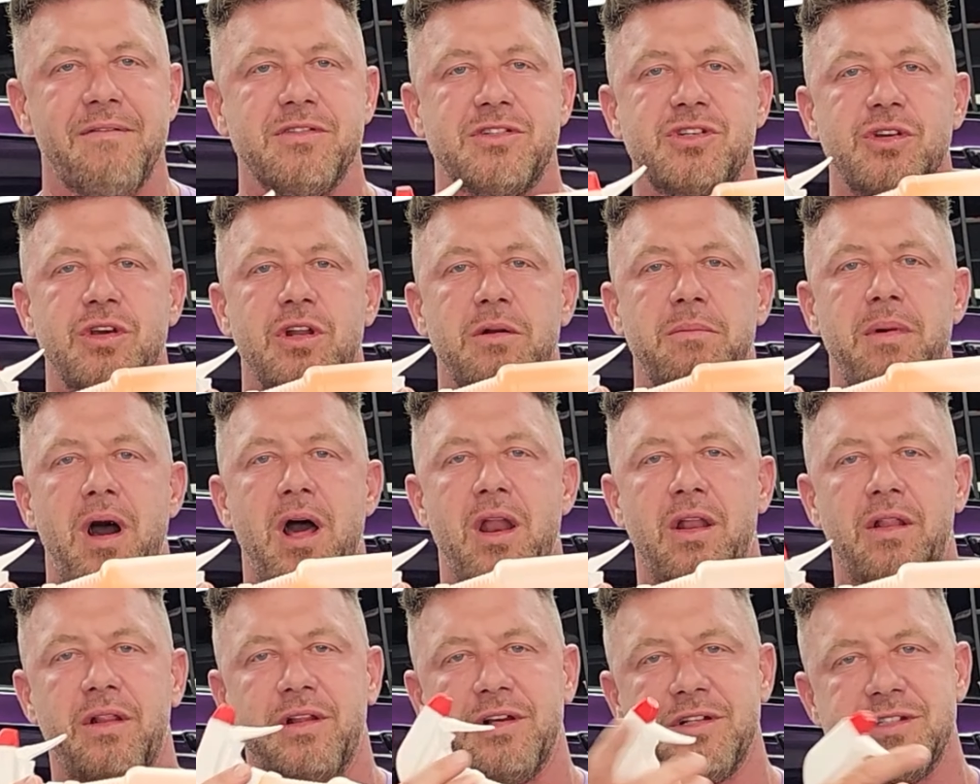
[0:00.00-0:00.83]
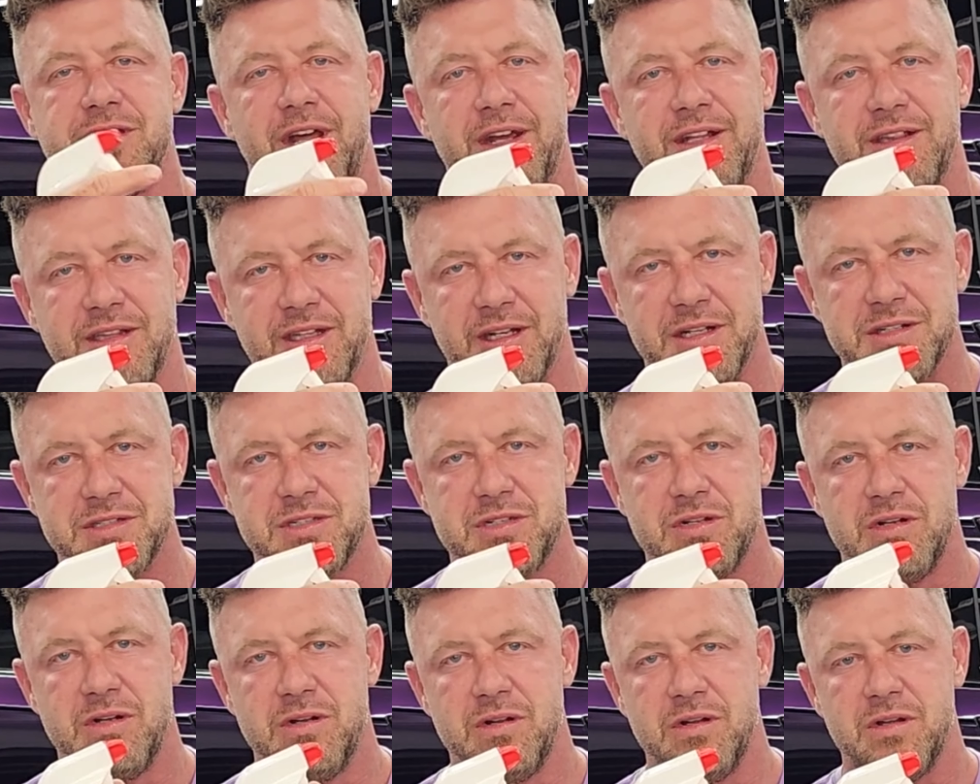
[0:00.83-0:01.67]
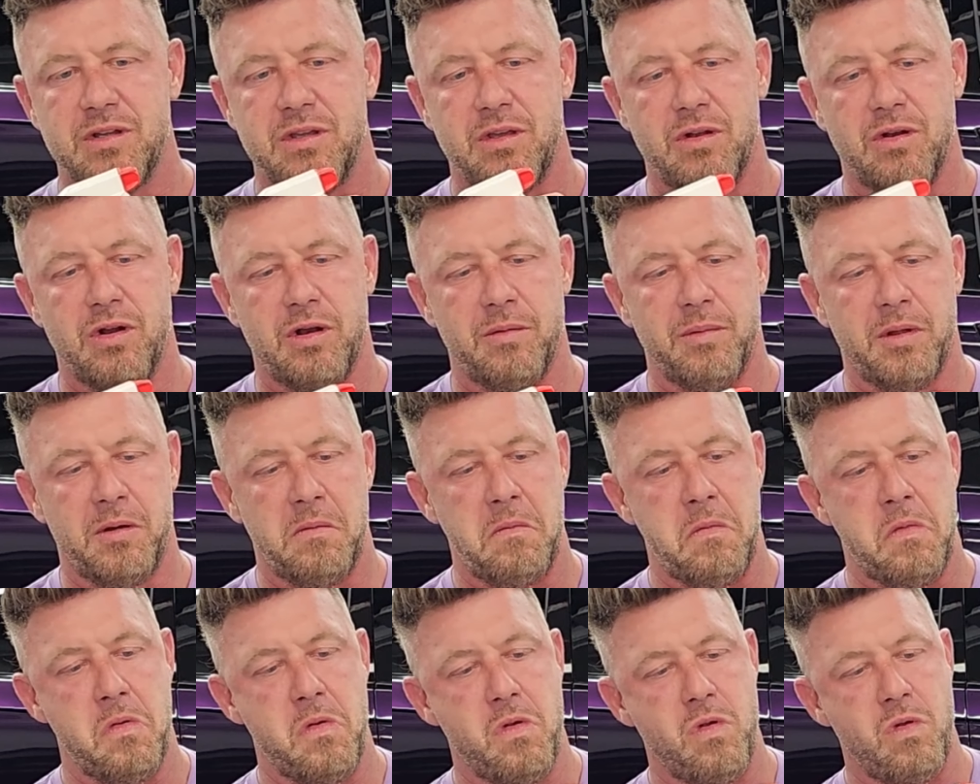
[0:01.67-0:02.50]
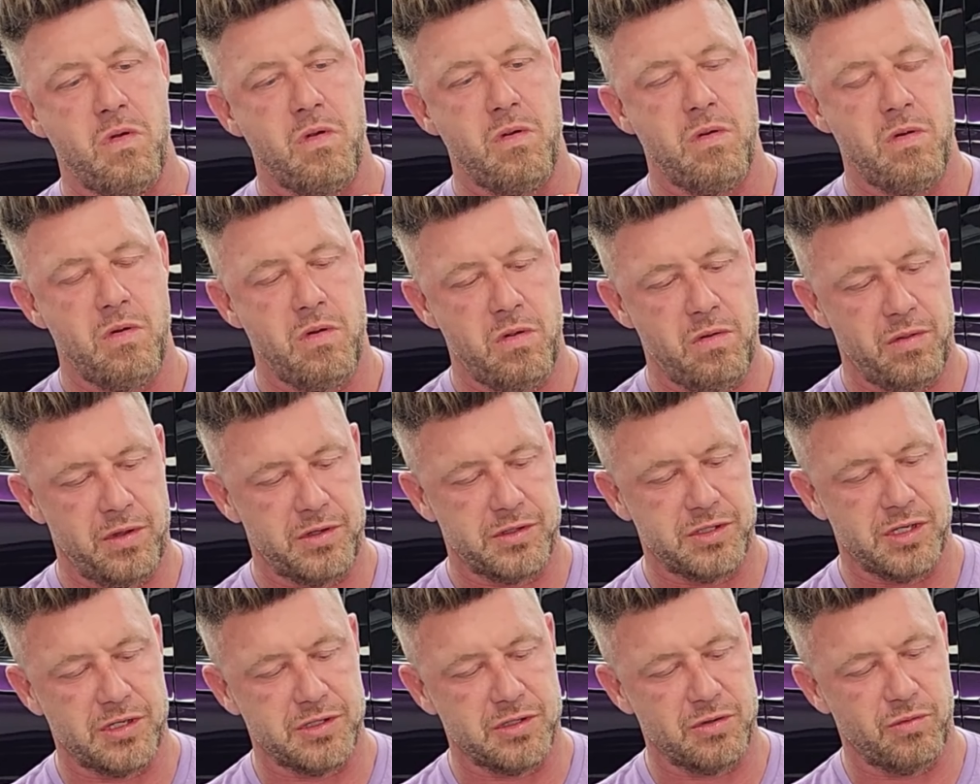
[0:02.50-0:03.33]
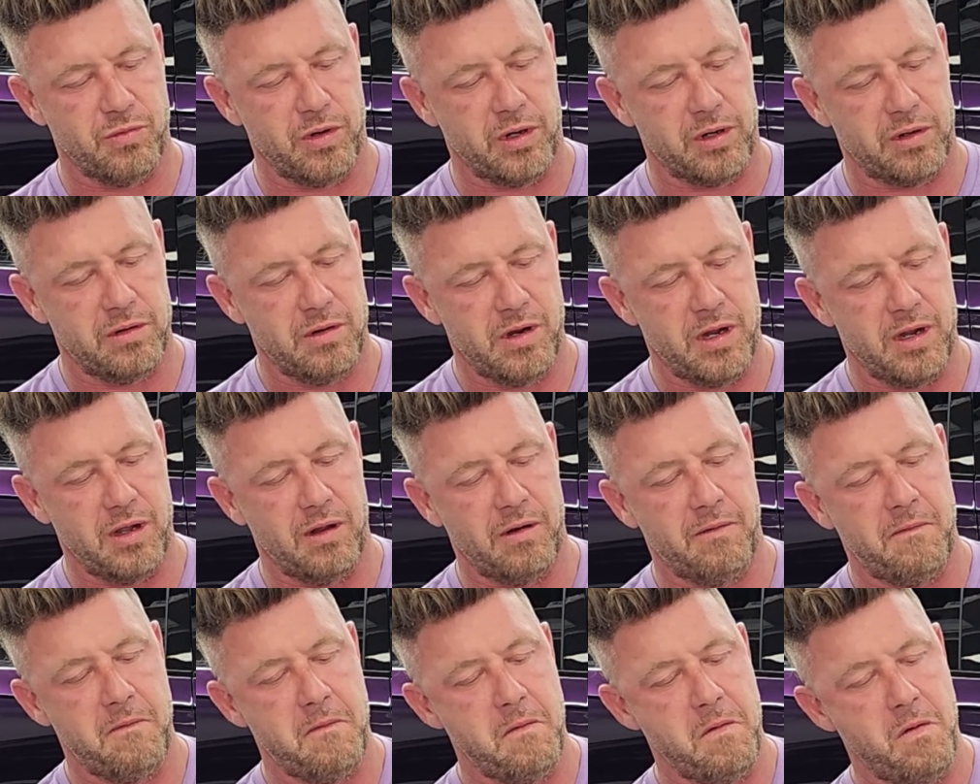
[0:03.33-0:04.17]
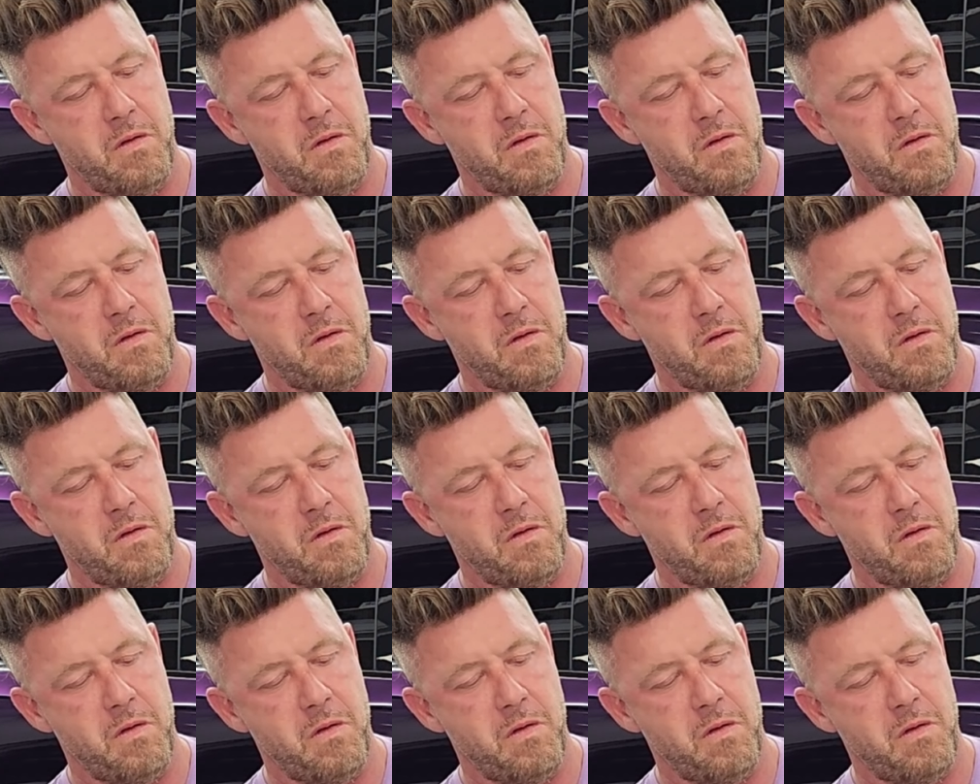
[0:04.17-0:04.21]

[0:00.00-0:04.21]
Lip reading: it to you in a bottle that looks like this. You know what I mean? This doesn't work. Hang on.